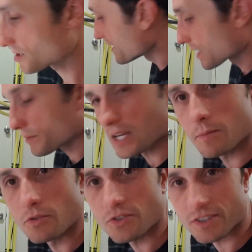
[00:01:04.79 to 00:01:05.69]
And now we
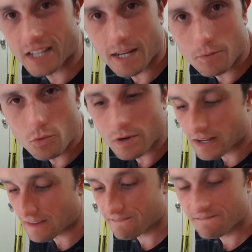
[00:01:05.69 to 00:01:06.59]
come onto the cable.
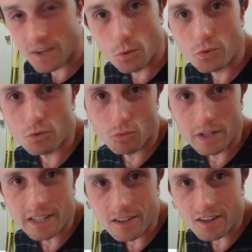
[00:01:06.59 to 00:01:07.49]
It feels
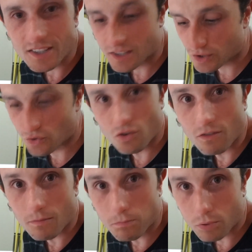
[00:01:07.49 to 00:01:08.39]
really nice, sort
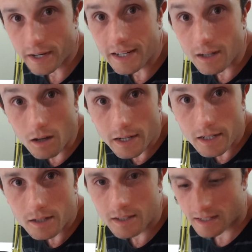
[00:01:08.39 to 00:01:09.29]
of braided like.